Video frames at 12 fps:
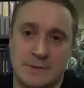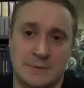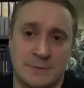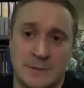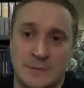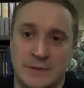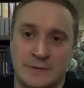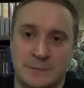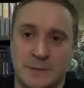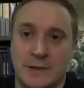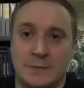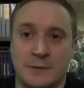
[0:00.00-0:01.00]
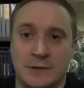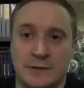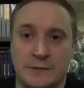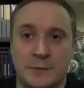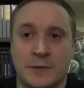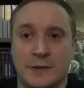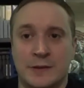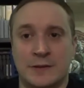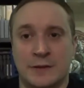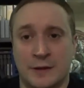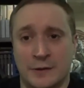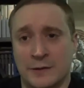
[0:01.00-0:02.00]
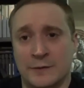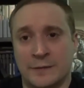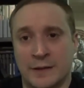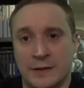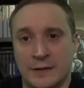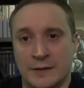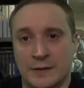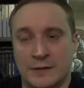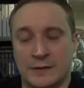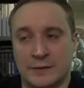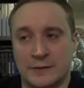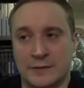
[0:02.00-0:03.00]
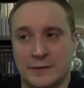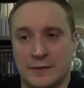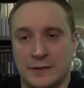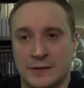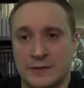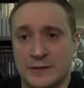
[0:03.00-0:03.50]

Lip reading: Sometimes you have to bite the bullet if you want these harder-to-find characters.